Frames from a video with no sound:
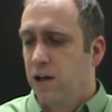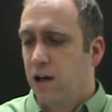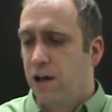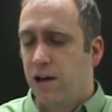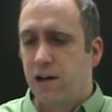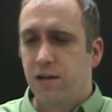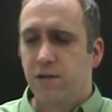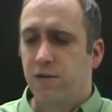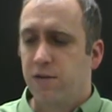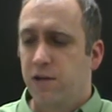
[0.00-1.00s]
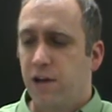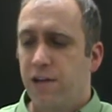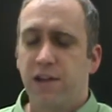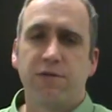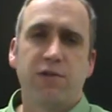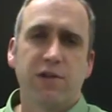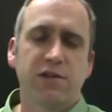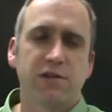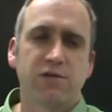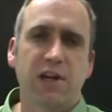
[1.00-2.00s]
And then for
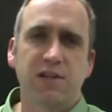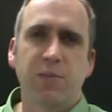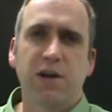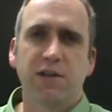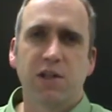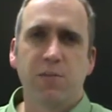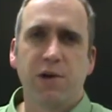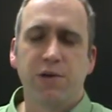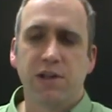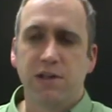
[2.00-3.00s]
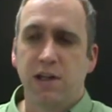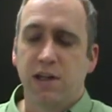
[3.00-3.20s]
this transparent component,